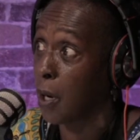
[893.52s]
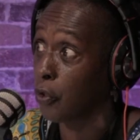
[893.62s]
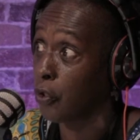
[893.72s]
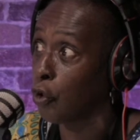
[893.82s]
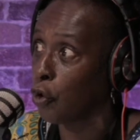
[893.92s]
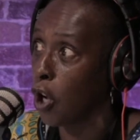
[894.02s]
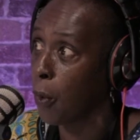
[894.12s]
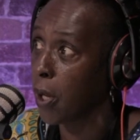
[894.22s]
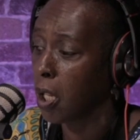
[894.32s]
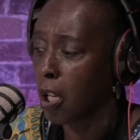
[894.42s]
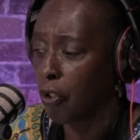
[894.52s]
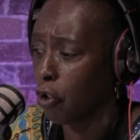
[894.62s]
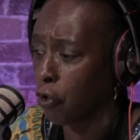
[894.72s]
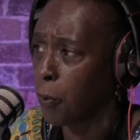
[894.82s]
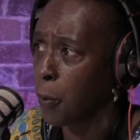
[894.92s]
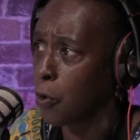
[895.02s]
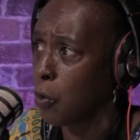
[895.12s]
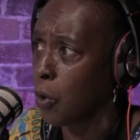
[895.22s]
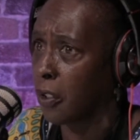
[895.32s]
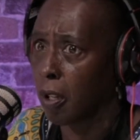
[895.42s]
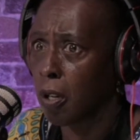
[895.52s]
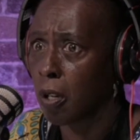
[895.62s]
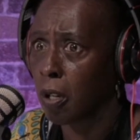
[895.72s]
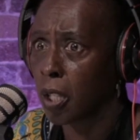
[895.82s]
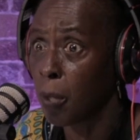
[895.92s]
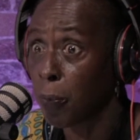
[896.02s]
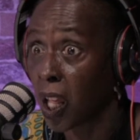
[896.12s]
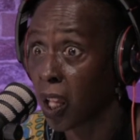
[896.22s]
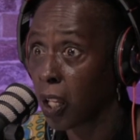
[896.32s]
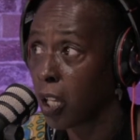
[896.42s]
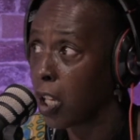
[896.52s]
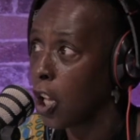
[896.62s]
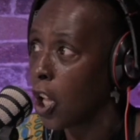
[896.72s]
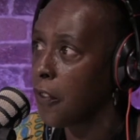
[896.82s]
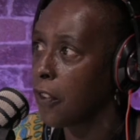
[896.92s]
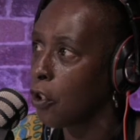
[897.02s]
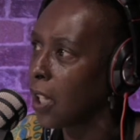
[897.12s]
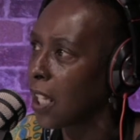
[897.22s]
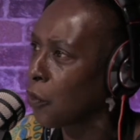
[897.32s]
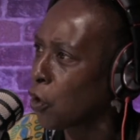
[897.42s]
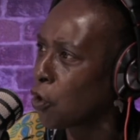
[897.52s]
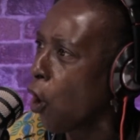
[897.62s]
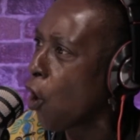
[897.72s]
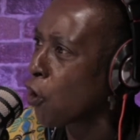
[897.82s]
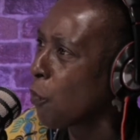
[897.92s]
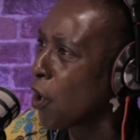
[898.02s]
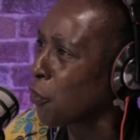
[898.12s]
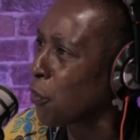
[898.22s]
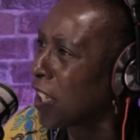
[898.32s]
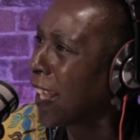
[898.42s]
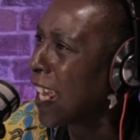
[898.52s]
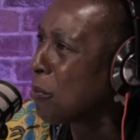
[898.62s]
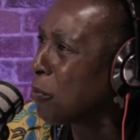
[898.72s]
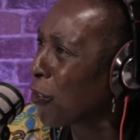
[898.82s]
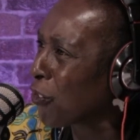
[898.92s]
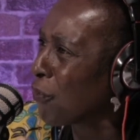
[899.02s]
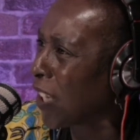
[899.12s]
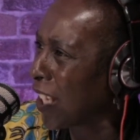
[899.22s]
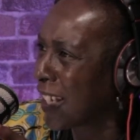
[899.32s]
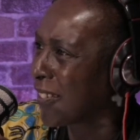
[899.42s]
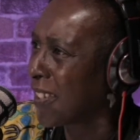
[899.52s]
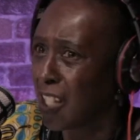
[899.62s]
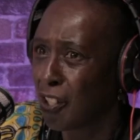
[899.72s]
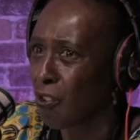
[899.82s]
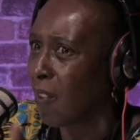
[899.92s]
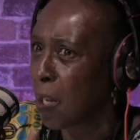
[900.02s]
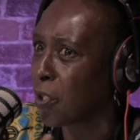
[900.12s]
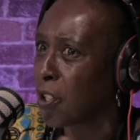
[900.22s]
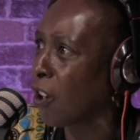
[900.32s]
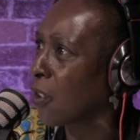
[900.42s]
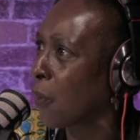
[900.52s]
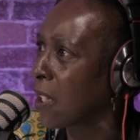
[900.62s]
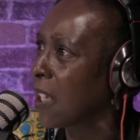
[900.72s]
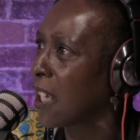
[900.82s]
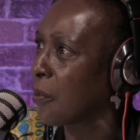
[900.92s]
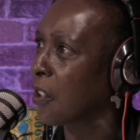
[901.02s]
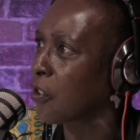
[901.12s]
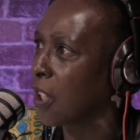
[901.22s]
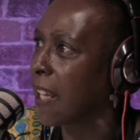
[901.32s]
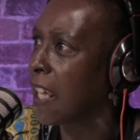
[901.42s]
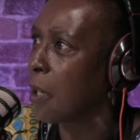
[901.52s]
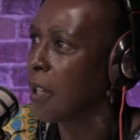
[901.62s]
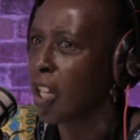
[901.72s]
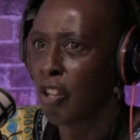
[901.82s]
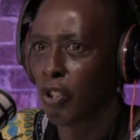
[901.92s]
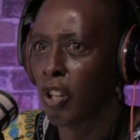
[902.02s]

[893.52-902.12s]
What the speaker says: Know it. So there's enough people who like say, "Oh, they're black." If you're not like the one on the organ borders with the name or something that you can see, they look white, but they got the white the name. So you think, "Oh